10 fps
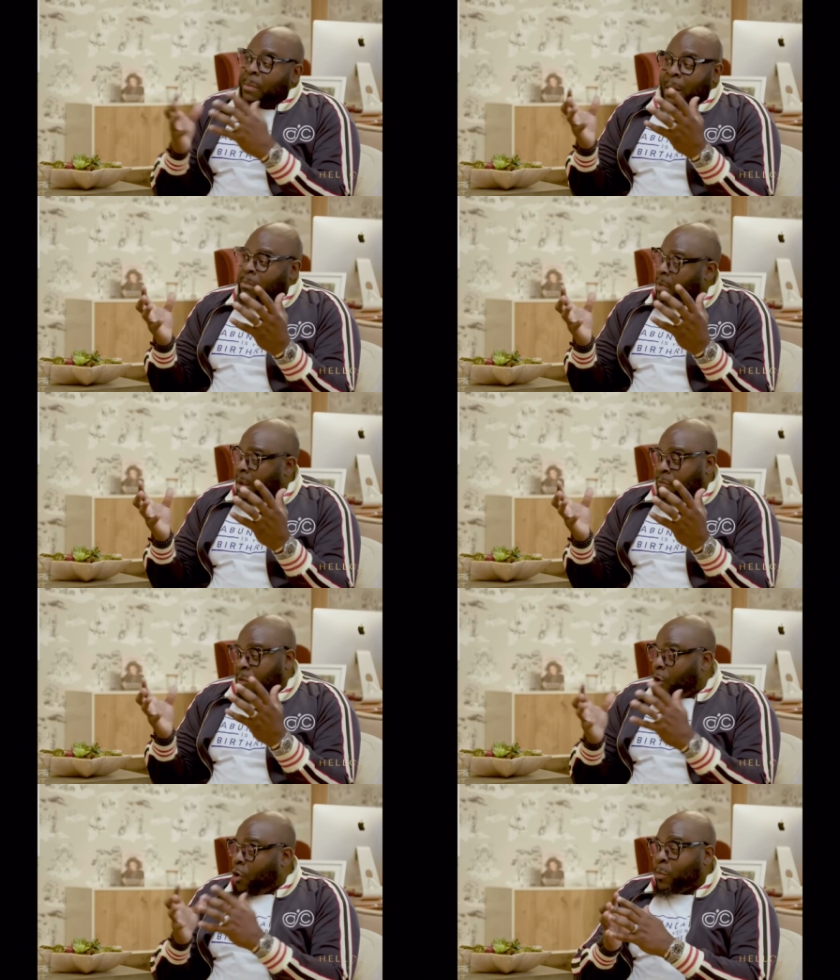I'm I'm
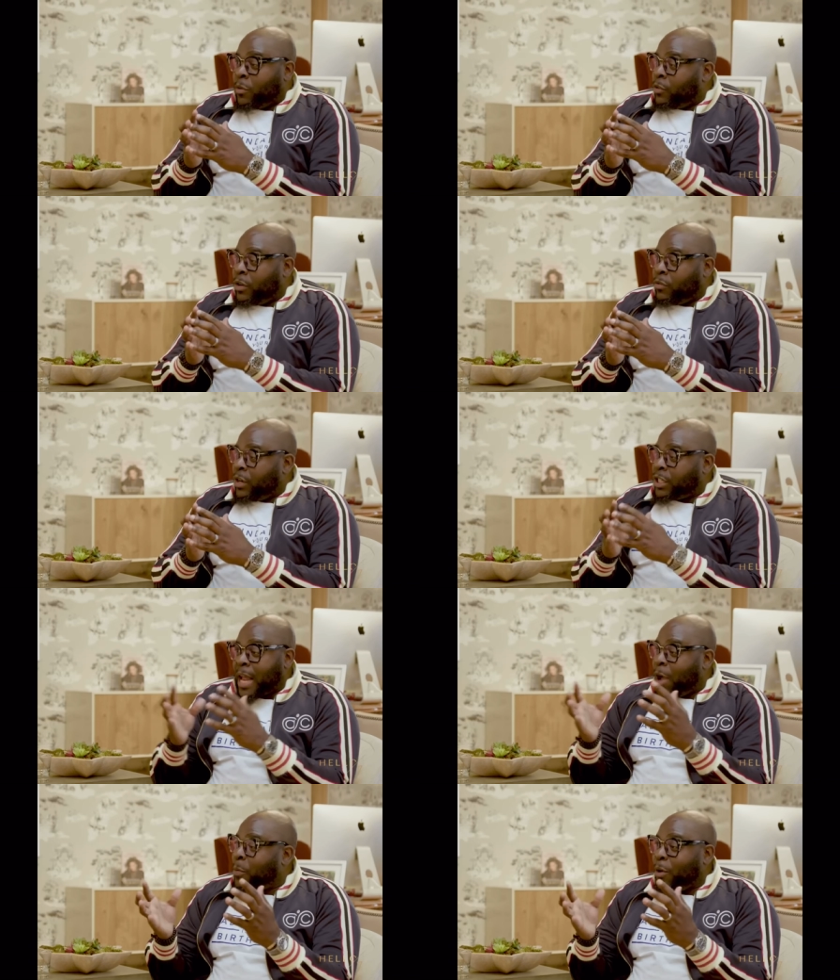from the home of Rich and
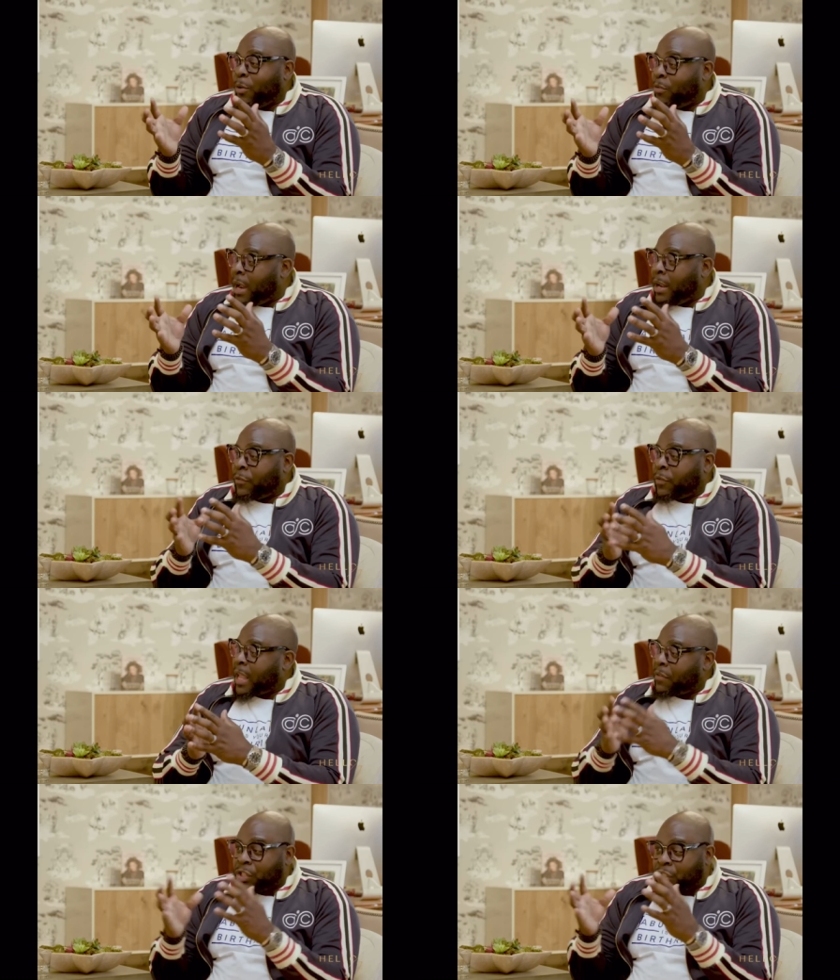Alpo, right?
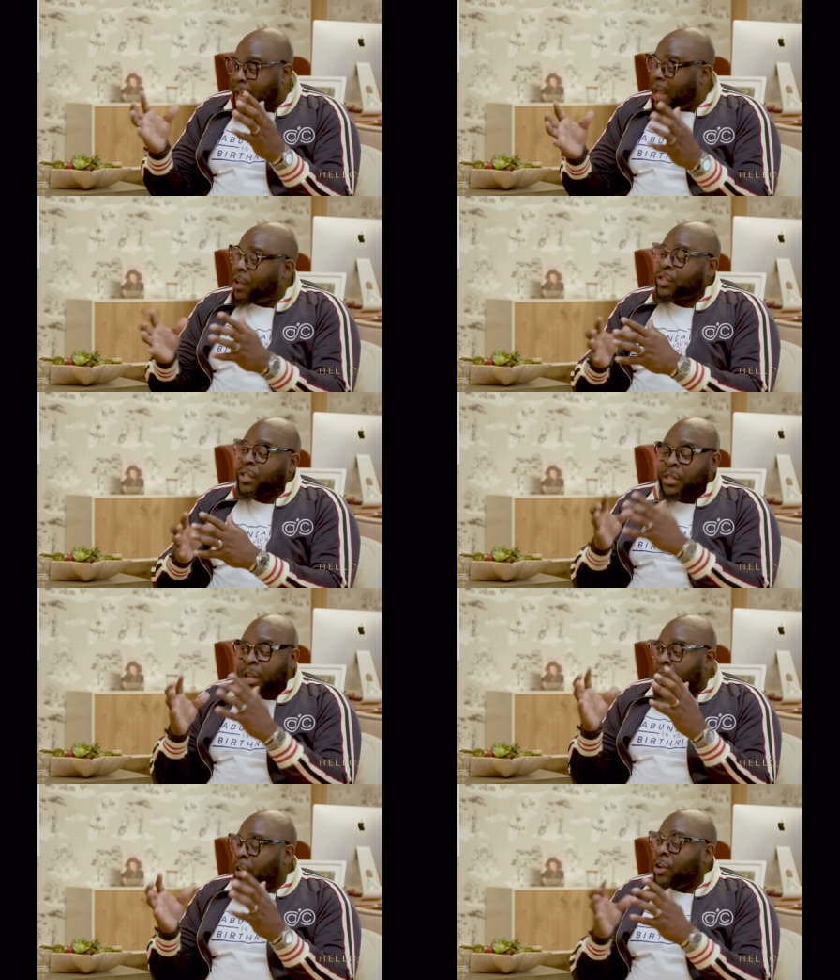Yes. Kevin Chiles, and
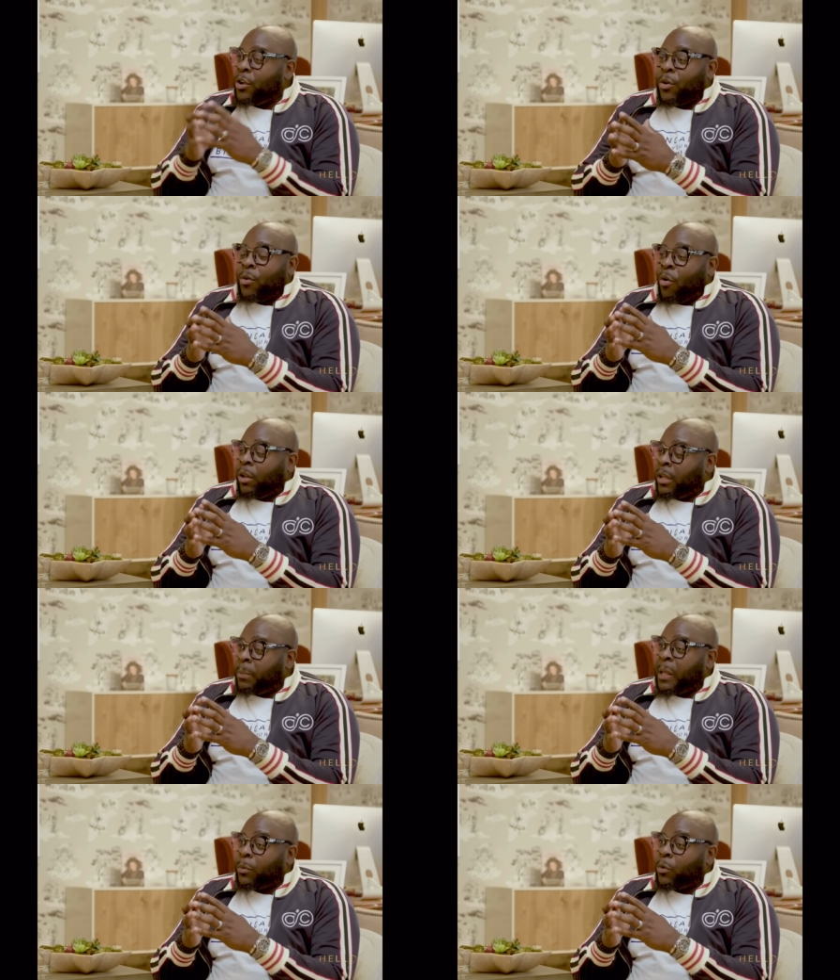you know all of the
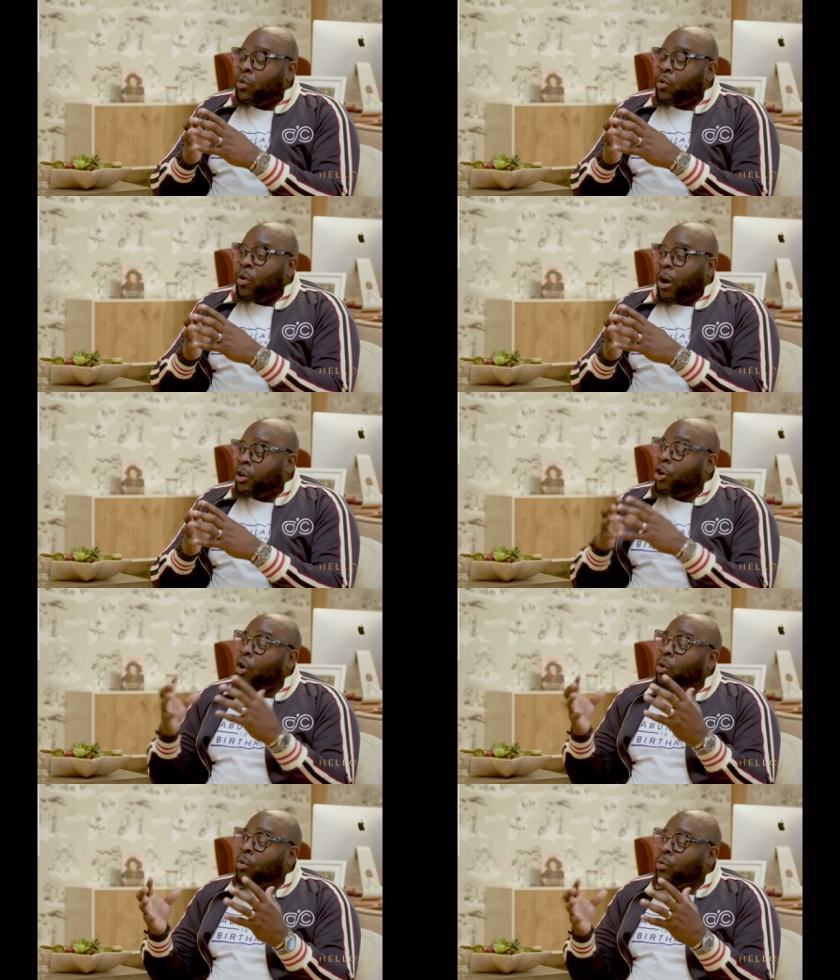people who are
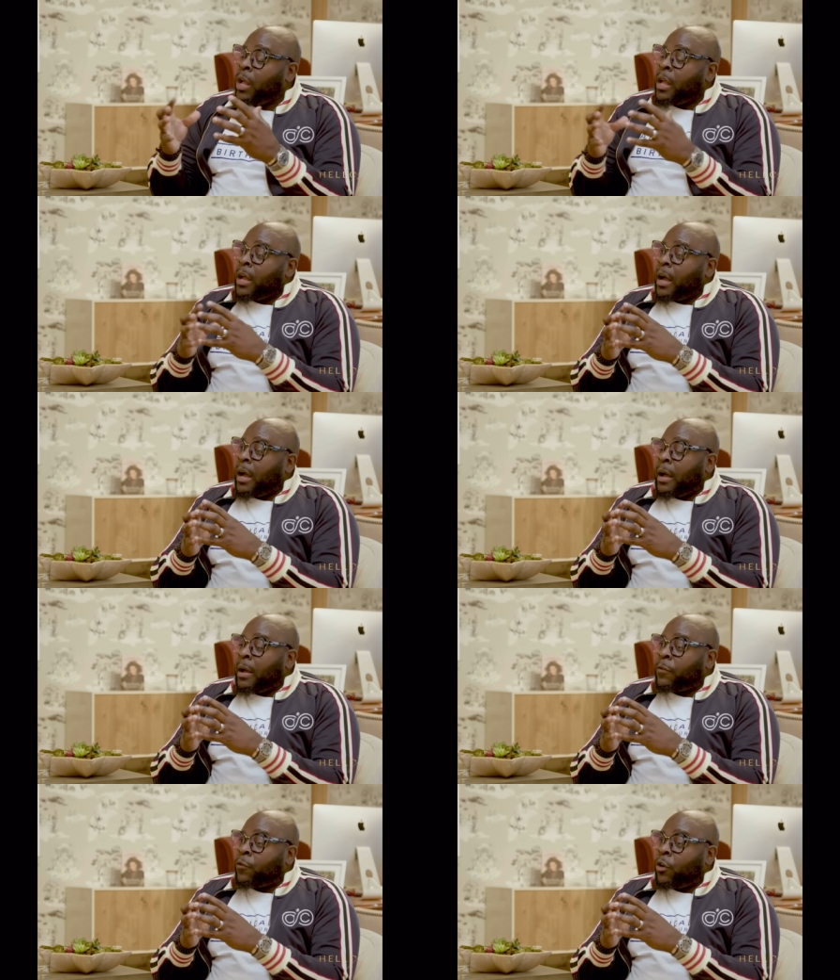known
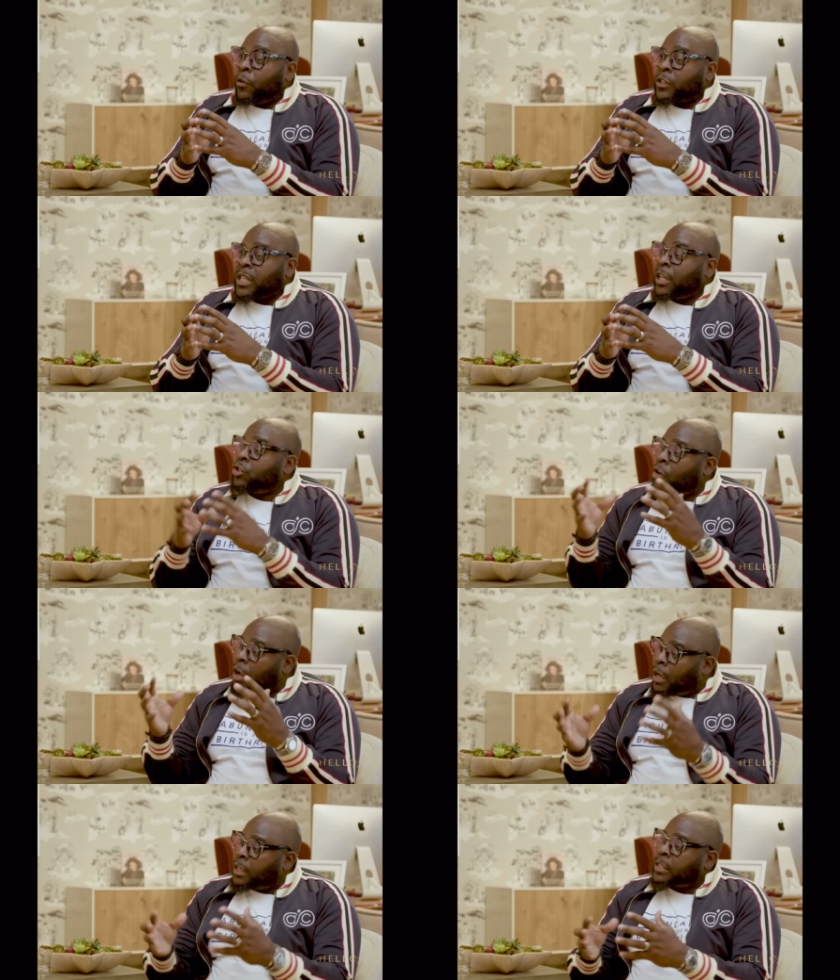uh, for for selling drugs,